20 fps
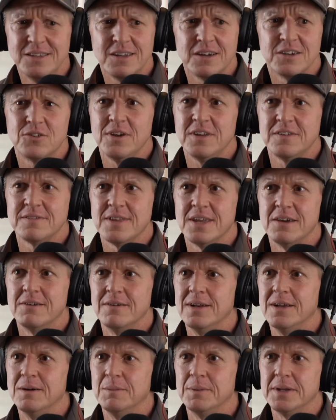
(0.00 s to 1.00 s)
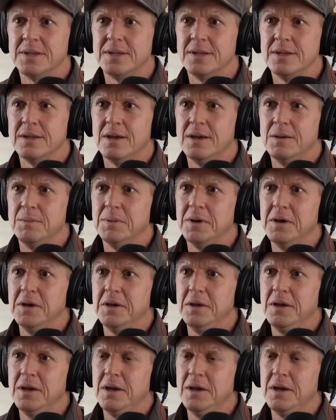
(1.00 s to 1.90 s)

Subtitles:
digressed there a little bit, didn't I? But